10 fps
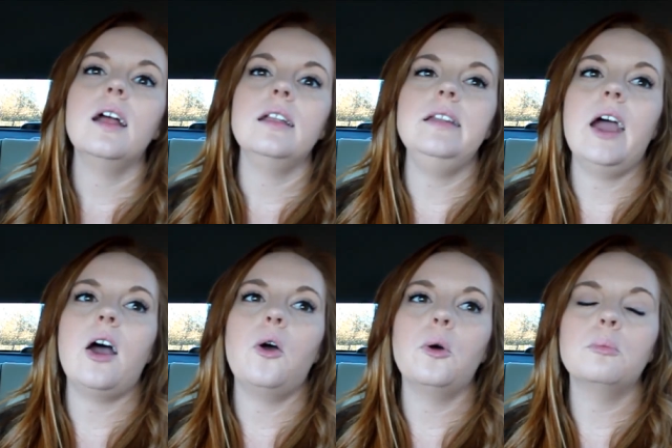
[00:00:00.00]

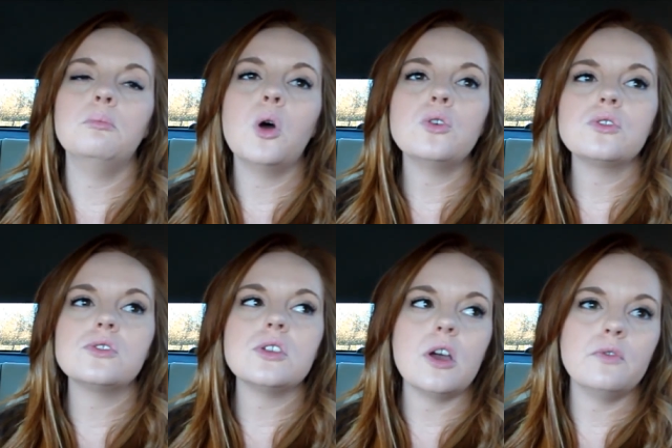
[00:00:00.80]
Now,
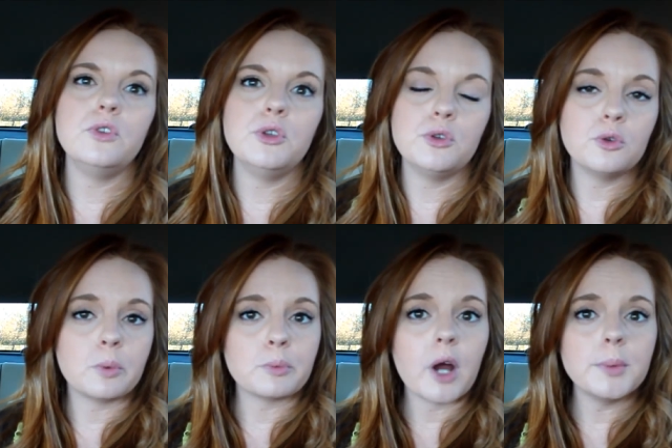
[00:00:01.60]
most of you
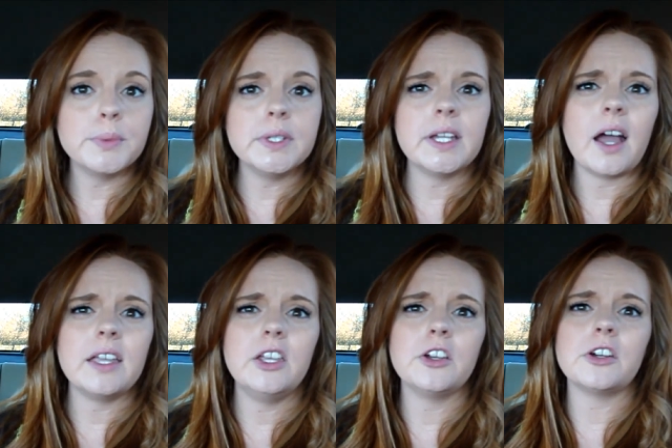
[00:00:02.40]
probably got
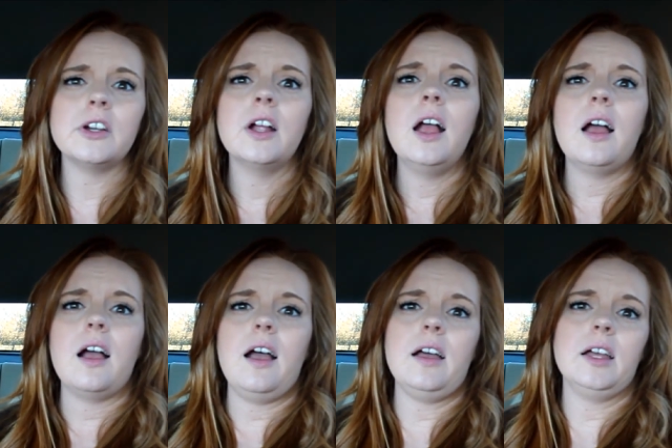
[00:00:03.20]
here
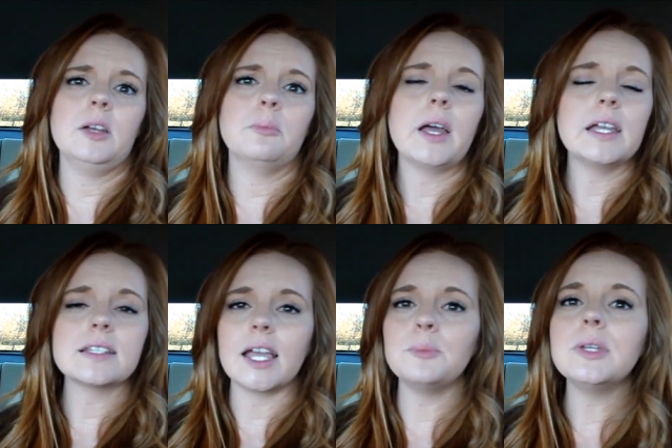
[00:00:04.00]
uh, by
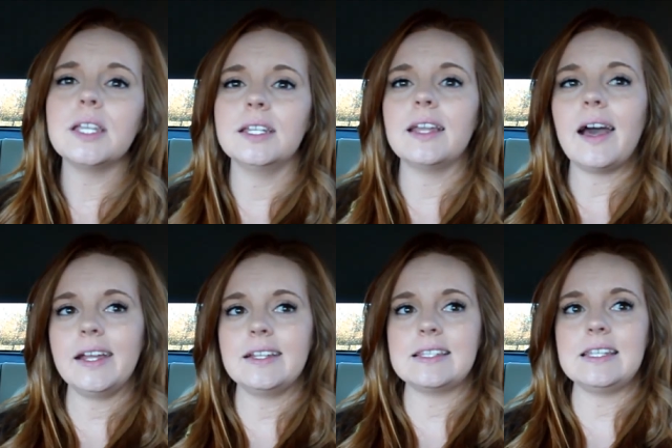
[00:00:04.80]
typing in
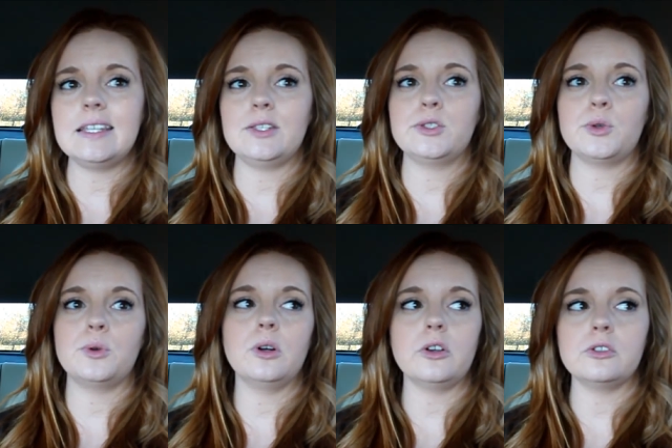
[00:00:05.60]
eye disease
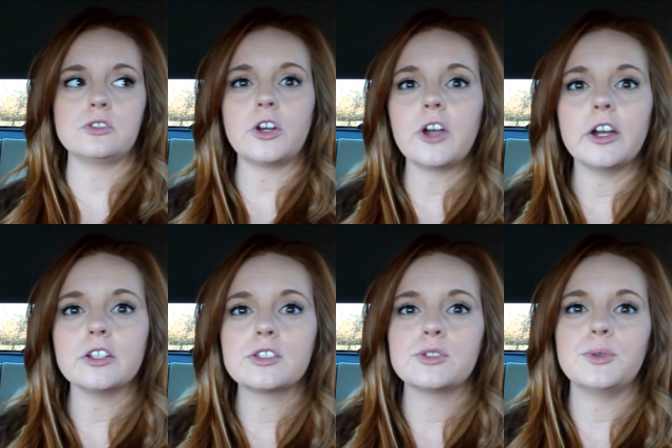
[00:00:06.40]
or
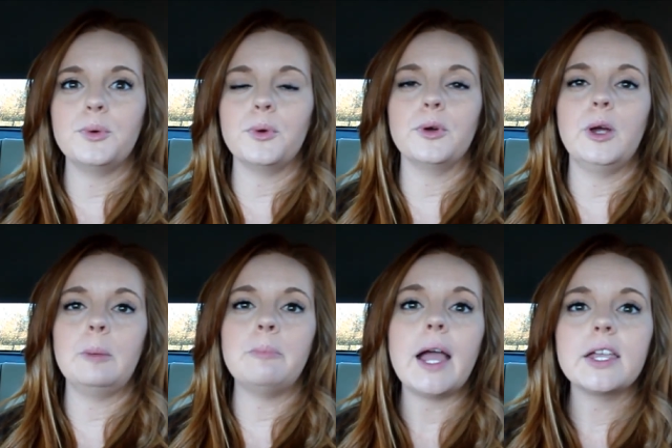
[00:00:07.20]
Stargardt's or
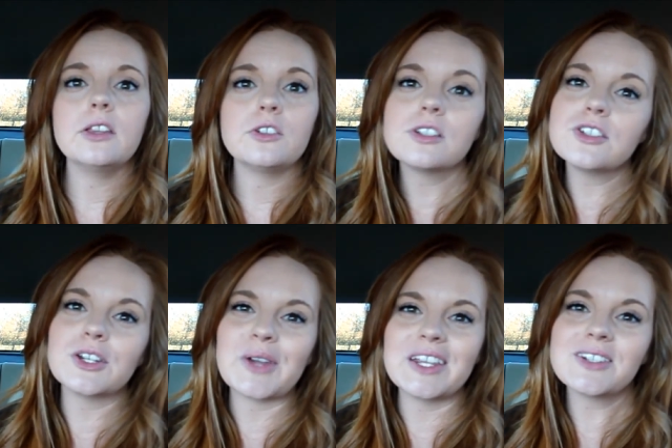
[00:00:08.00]
macular
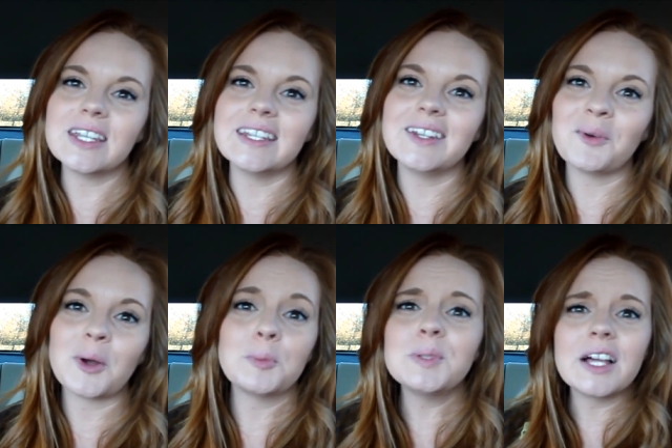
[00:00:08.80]
degeneration
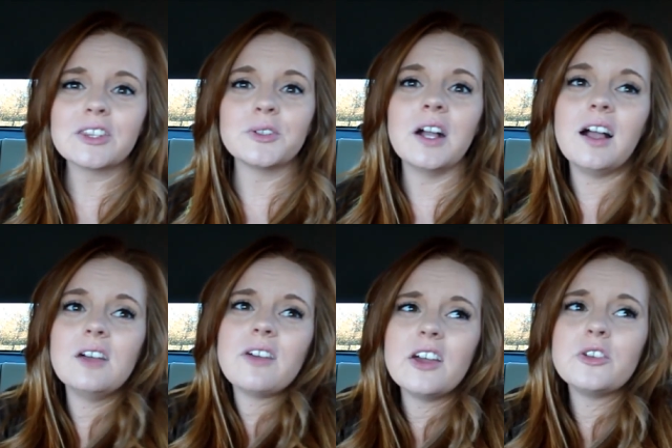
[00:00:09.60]
or a plethora
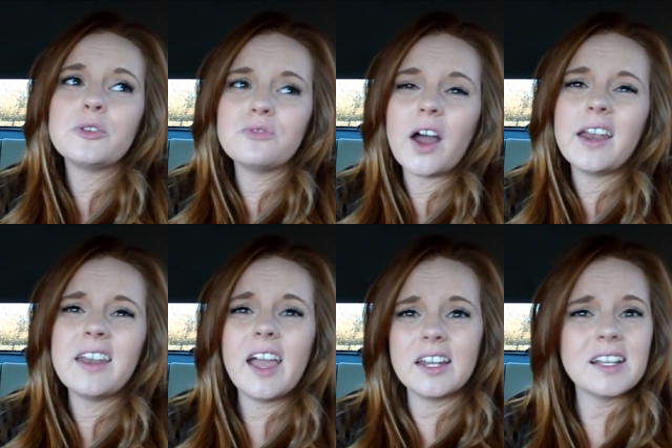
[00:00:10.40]
of other
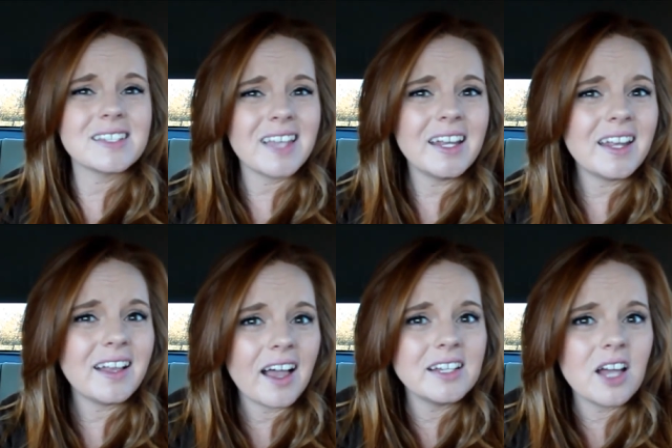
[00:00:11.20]
fun and
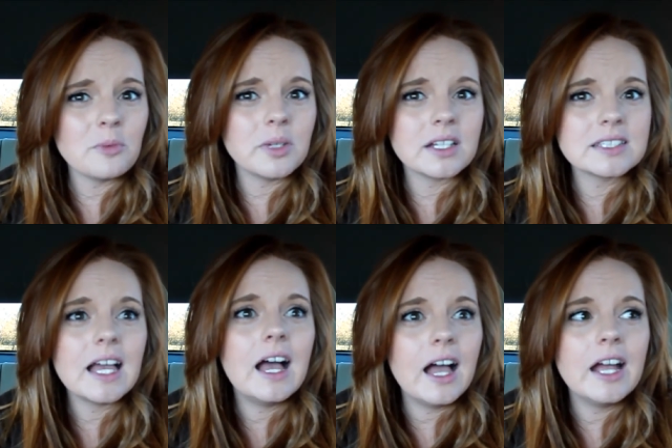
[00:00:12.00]
exciting eye topics.
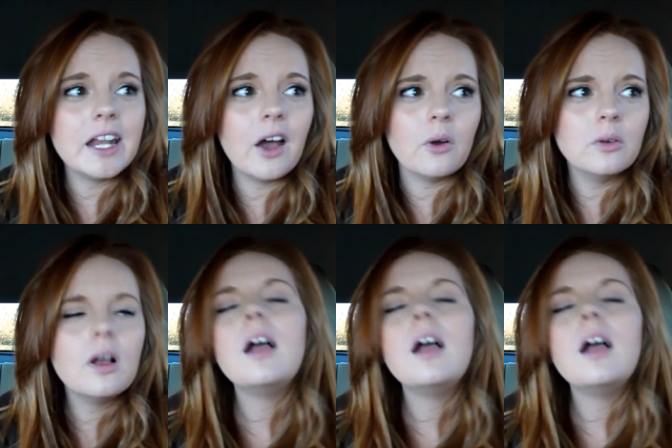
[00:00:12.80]
I know.